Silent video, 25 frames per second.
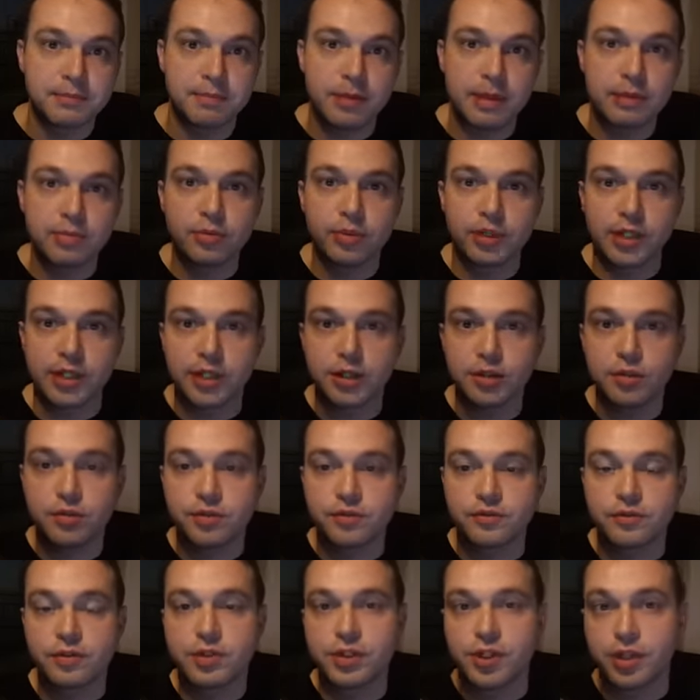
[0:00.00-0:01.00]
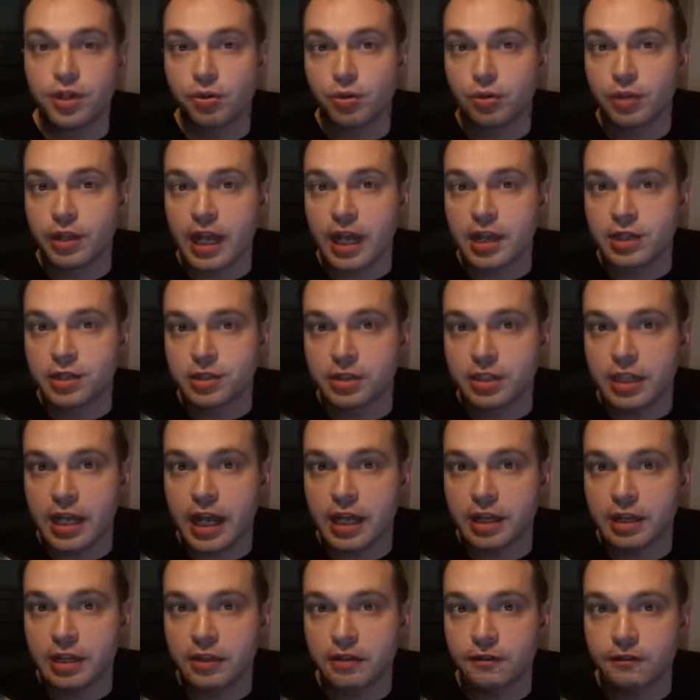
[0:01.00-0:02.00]
and people can use for geolocation
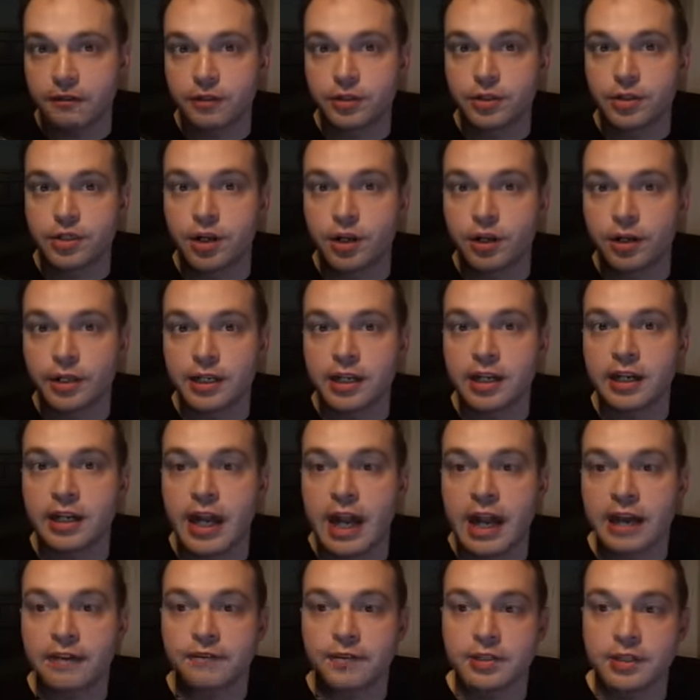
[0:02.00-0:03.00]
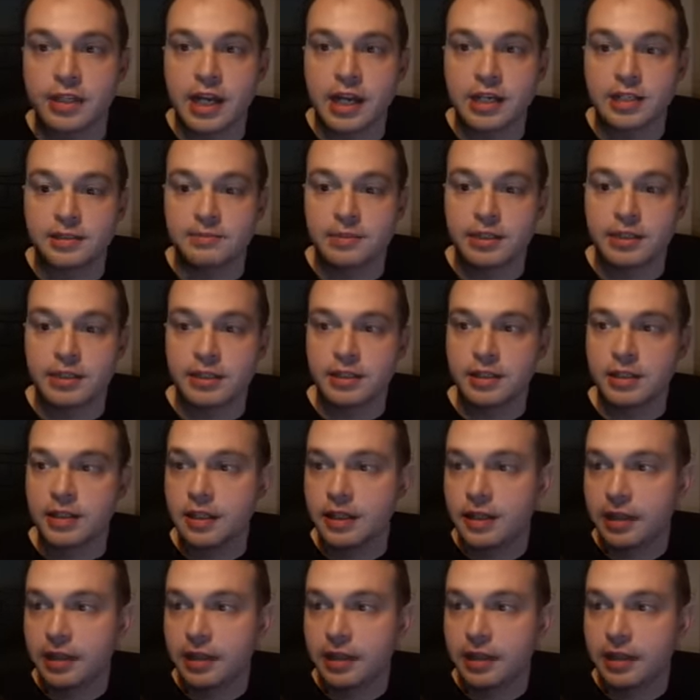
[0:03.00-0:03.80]
tagging for targeted advertisements.